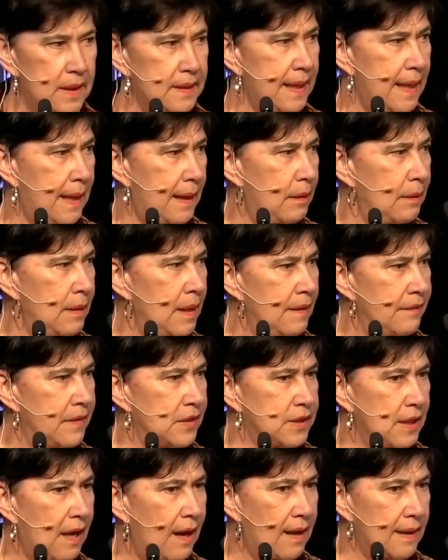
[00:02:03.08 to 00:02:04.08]

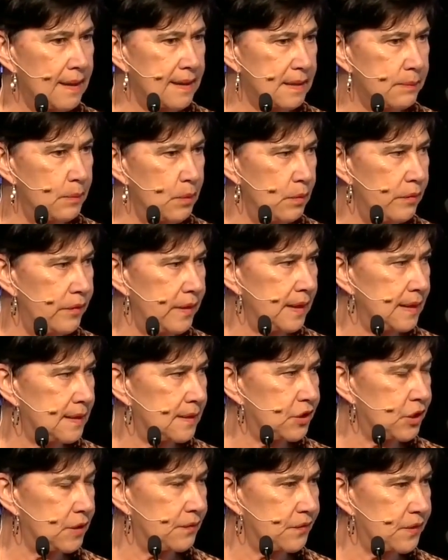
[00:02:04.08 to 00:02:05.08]
the dial is moving,
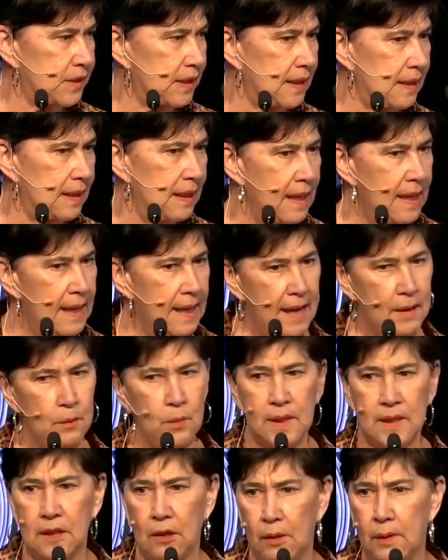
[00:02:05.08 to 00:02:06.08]
it's shifting,
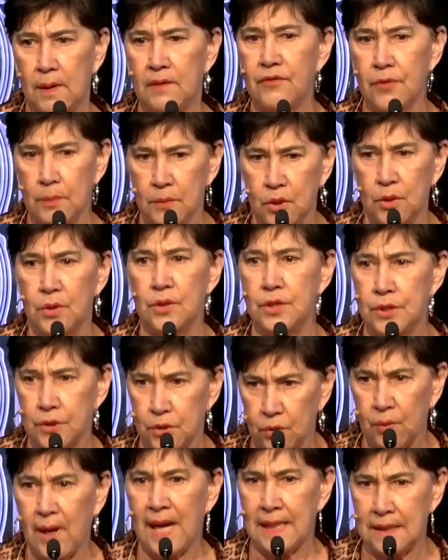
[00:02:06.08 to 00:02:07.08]
and we're going from good to
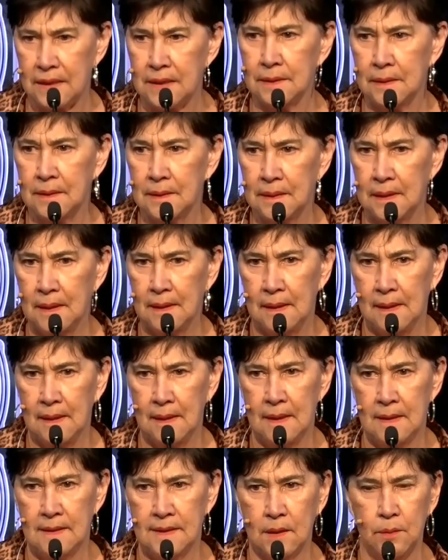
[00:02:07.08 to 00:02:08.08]
great.
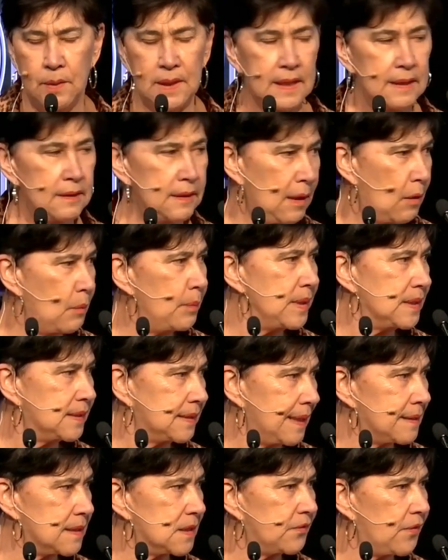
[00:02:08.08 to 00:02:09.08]
So we cannot be
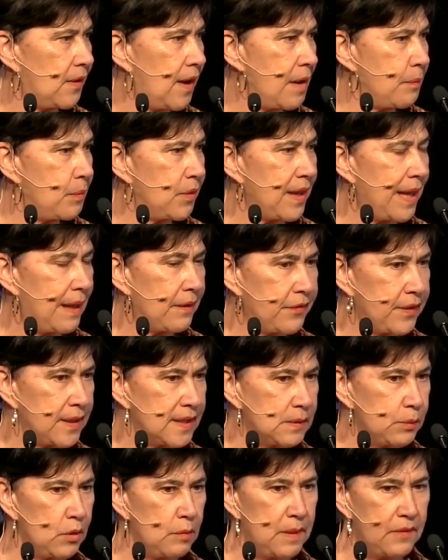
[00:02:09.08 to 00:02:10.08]
satisfied with how
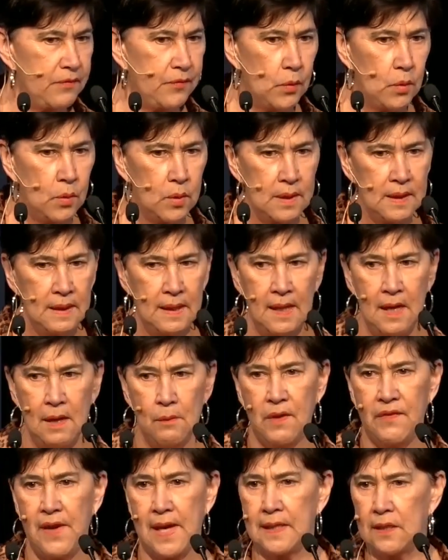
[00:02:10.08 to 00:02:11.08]
things were before.
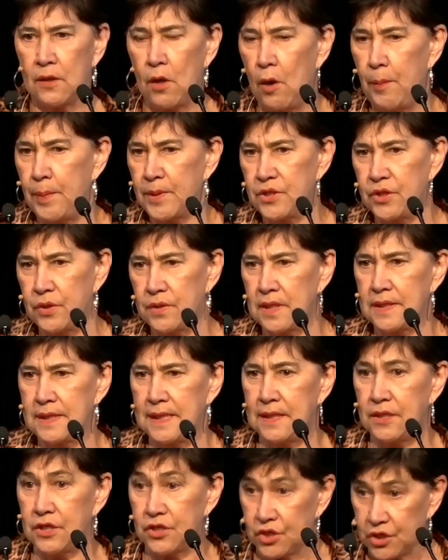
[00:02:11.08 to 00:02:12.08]
We've had an
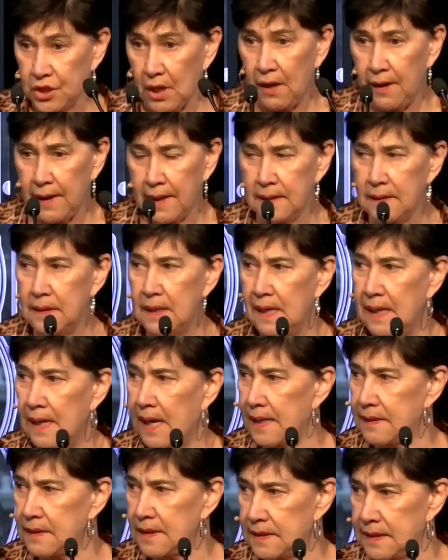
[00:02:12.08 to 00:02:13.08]
opportunity to shine,
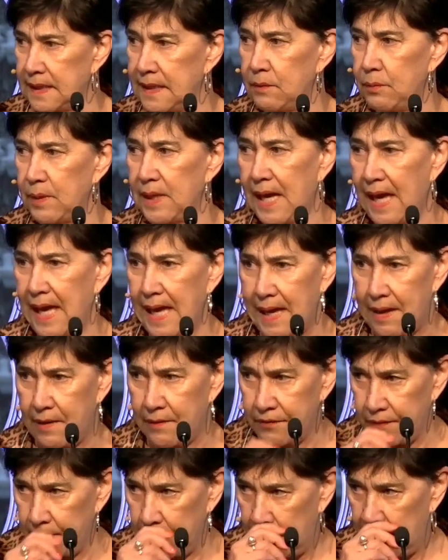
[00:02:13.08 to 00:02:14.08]
and indeed we
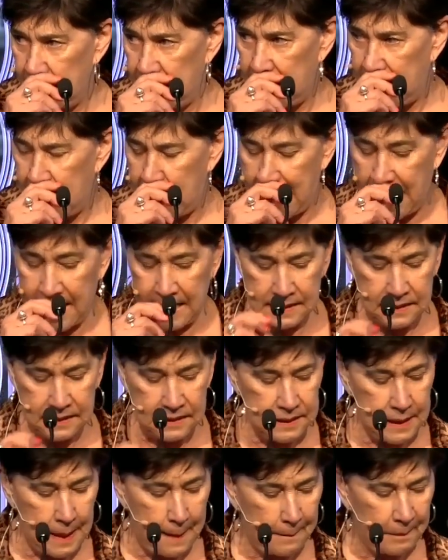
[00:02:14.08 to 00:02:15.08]
have.
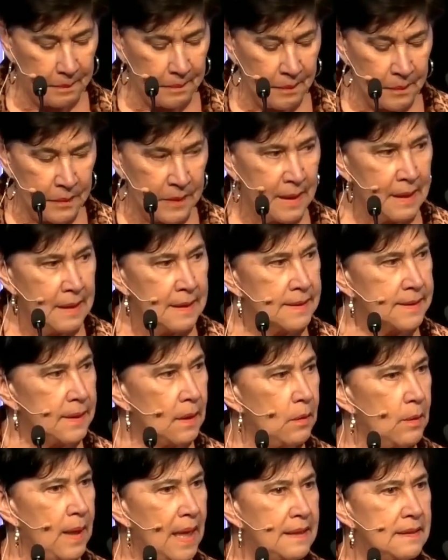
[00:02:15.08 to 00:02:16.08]
And
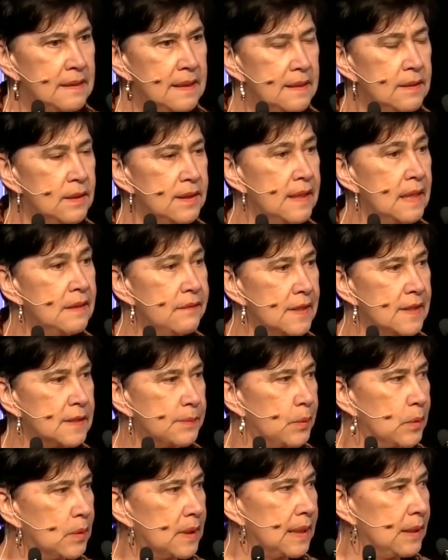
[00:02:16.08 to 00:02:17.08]
in this
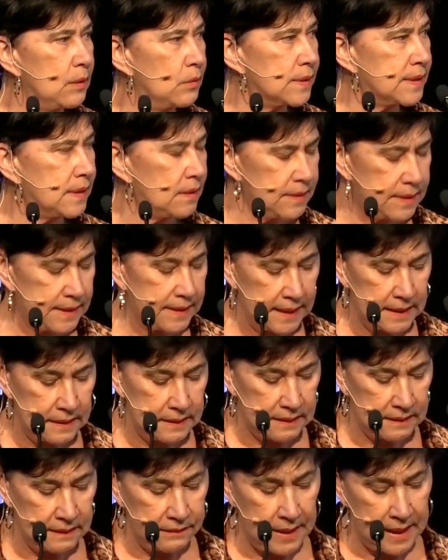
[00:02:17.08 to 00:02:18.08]
book, he also
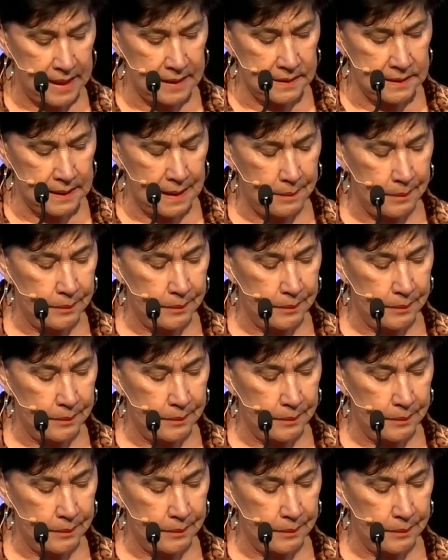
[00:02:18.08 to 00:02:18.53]
said that,